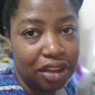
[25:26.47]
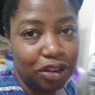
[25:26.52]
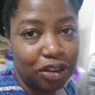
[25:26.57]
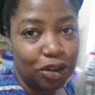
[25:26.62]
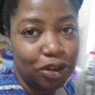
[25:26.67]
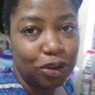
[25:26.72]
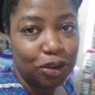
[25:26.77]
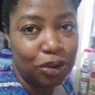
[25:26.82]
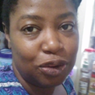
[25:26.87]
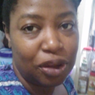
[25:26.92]

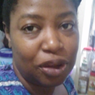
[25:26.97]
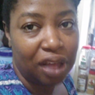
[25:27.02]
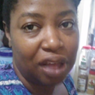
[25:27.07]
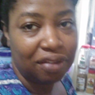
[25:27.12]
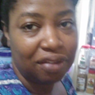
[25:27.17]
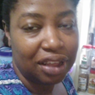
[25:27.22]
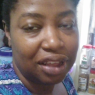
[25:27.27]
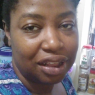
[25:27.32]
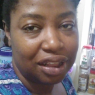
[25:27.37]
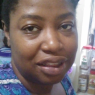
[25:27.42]
to have
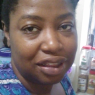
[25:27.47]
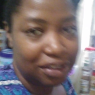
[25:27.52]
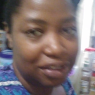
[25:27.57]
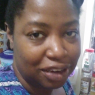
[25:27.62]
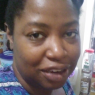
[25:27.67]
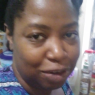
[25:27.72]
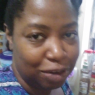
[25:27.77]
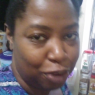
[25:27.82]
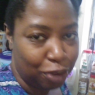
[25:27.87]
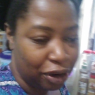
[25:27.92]
like a
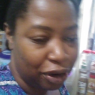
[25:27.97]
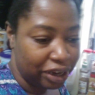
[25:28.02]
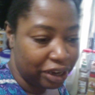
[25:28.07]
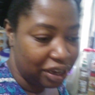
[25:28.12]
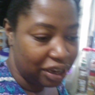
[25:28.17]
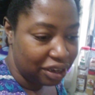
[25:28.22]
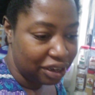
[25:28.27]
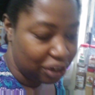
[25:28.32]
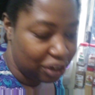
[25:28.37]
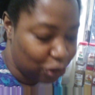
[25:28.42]
listening party
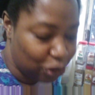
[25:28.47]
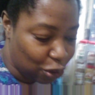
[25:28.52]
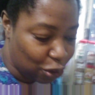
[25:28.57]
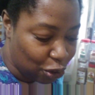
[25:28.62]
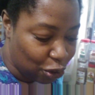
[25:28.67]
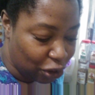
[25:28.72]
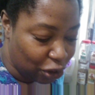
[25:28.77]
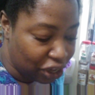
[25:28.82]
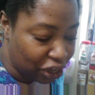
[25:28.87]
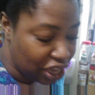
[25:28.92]
in
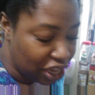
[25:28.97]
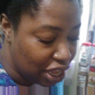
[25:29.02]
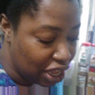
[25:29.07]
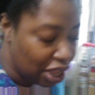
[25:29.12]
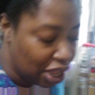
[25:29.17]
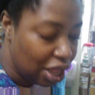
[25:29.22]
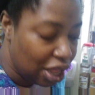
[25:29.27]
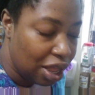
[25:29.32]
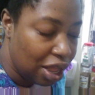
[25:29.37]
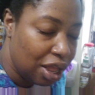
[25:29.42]
Discord.
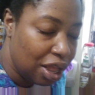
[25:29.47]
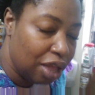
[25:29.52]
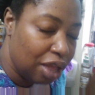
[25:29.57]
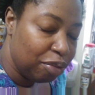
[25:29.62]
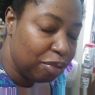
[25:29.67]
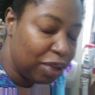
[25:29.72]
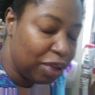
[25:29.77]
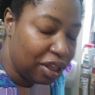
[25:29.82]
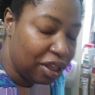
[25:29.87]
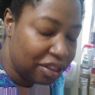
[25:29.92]

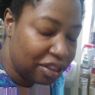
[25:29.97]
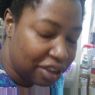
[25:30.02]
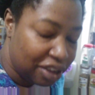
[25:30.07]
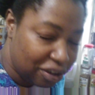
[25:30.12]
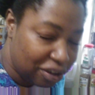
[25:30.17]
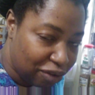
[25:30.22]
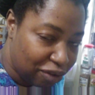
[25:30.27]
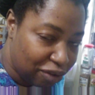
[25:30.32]
Beyonce's